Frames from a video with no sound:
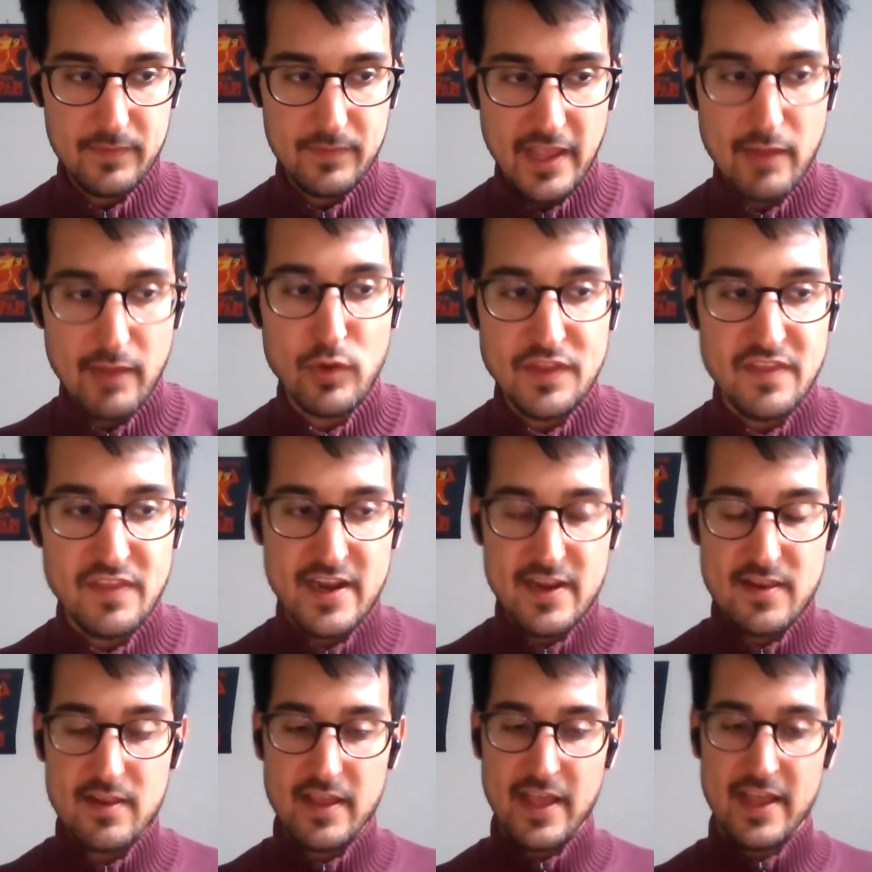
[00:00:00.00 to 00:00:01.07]
And we did it,
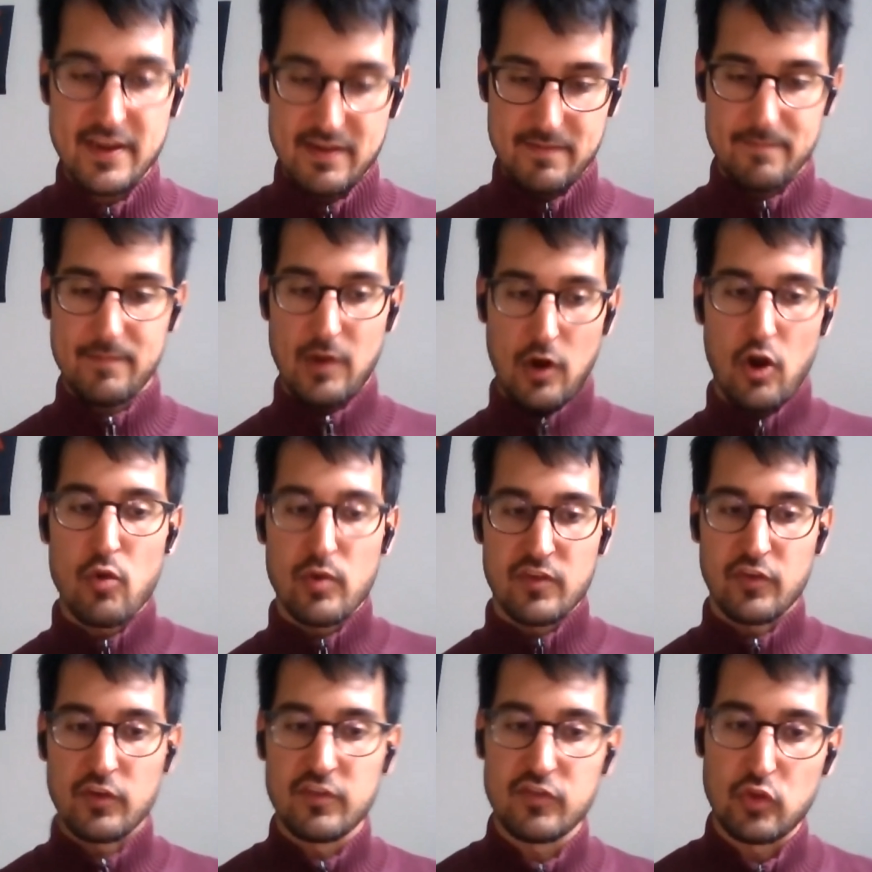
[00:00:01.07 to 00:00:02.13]
and our
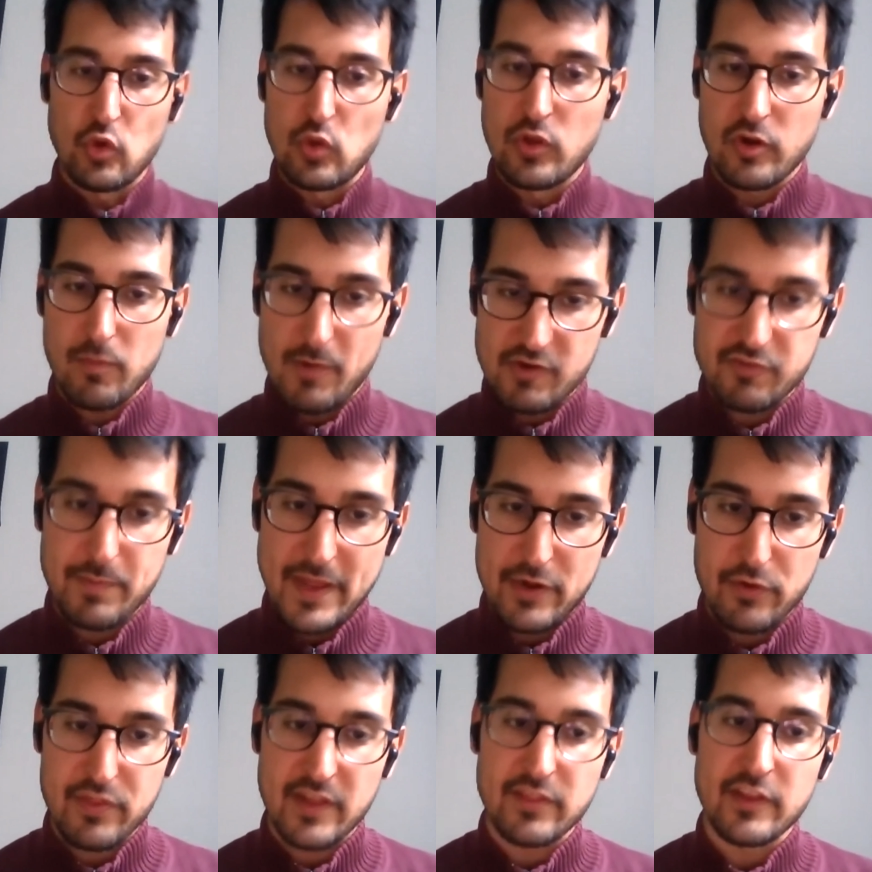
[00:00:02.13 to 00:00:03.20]
results do look much
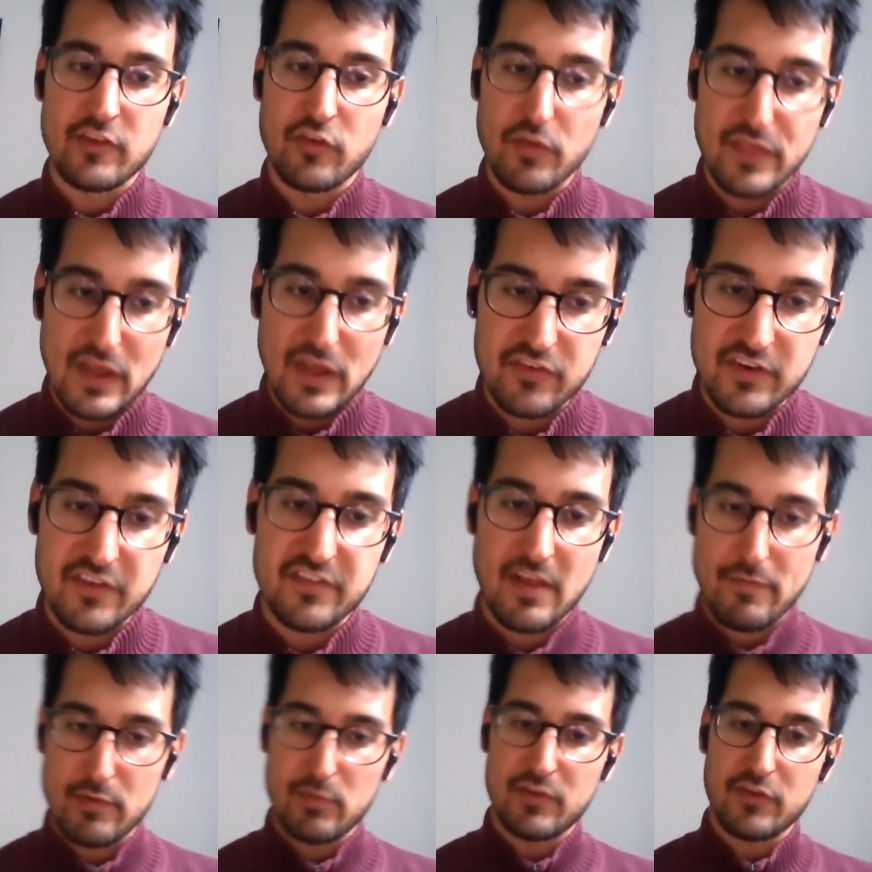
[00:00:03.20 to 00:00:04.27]
better than the
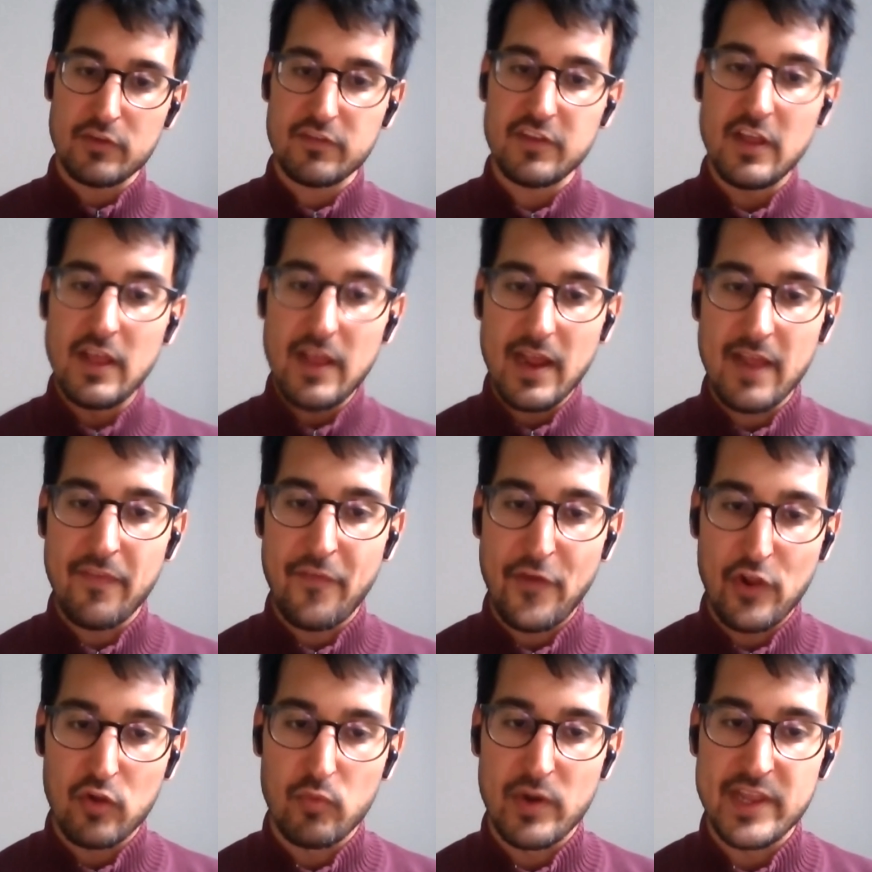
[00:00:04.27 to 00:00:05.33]
2007 results, and they
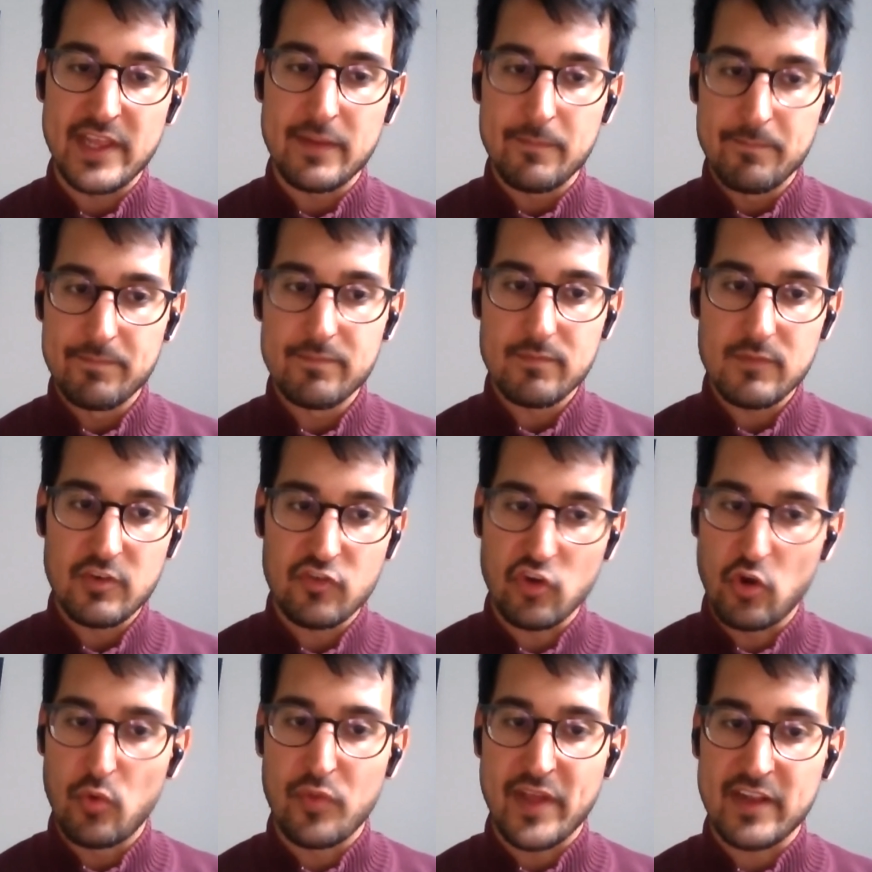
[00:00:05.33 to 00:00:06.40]
already
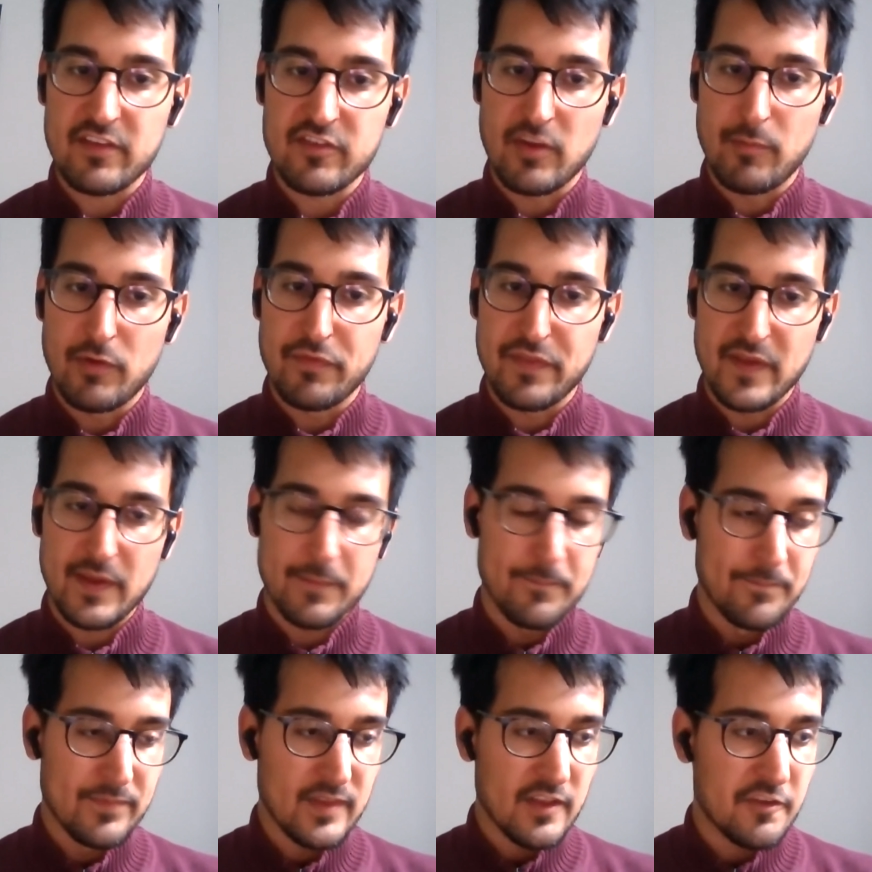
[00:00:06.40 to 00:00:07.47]
show that some of the
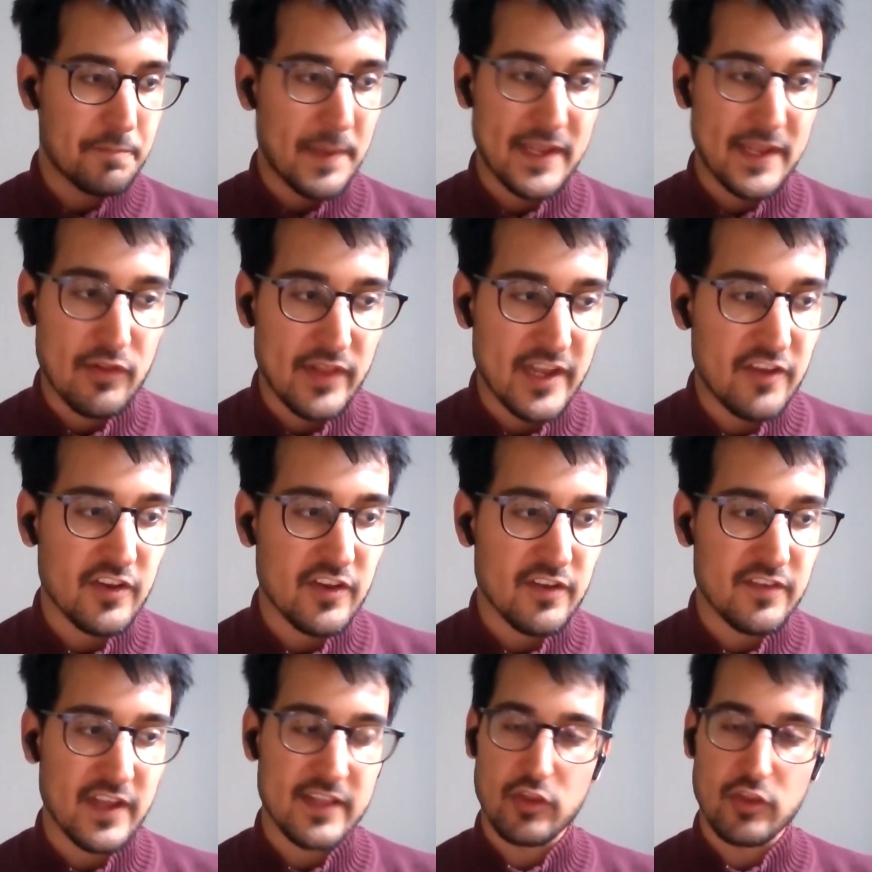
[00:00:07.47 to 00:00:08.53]
speculations
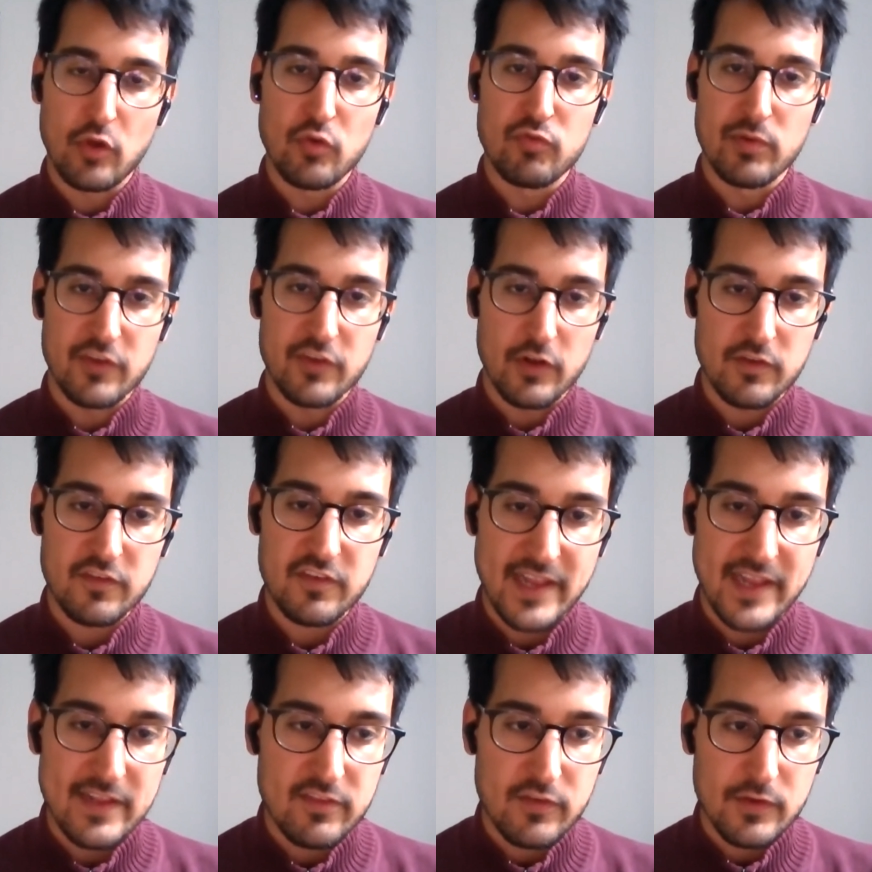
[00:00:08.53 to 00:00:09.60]
that those results
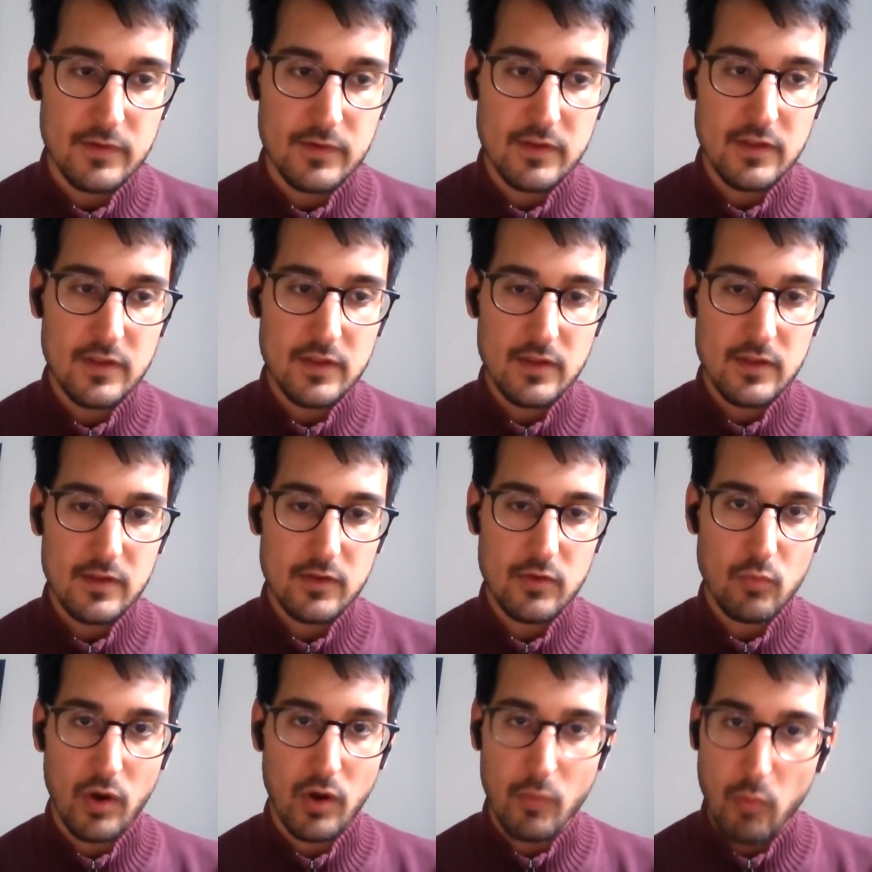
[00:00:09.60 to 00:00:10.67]
led to
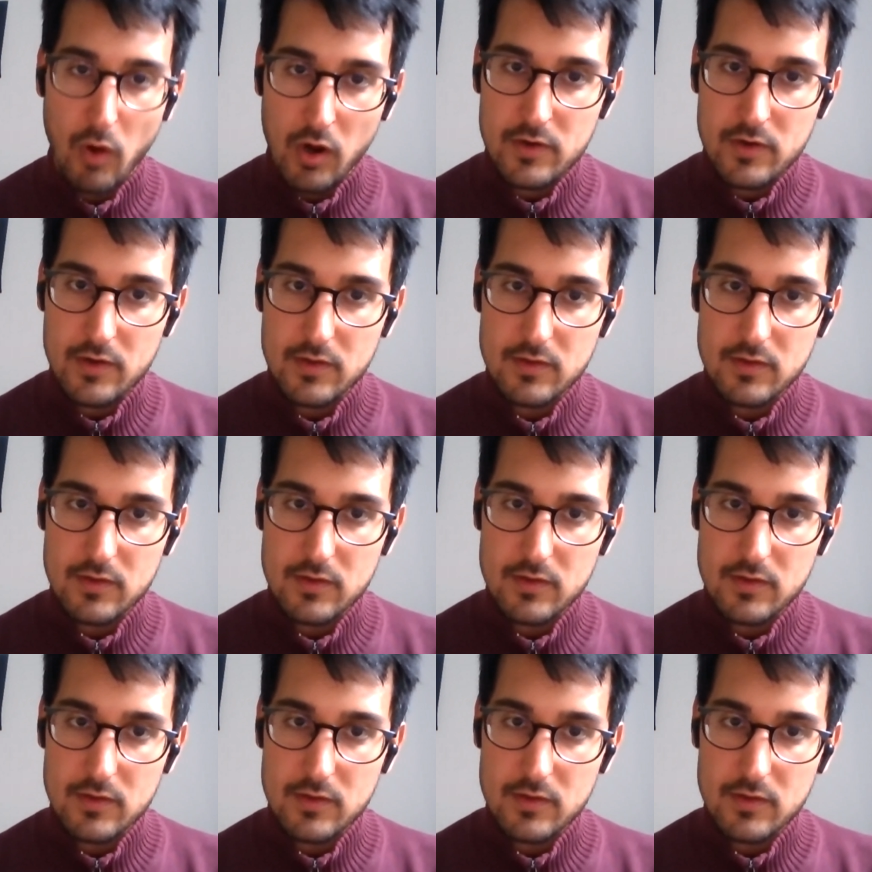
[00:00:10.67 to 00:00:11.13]
were wrong.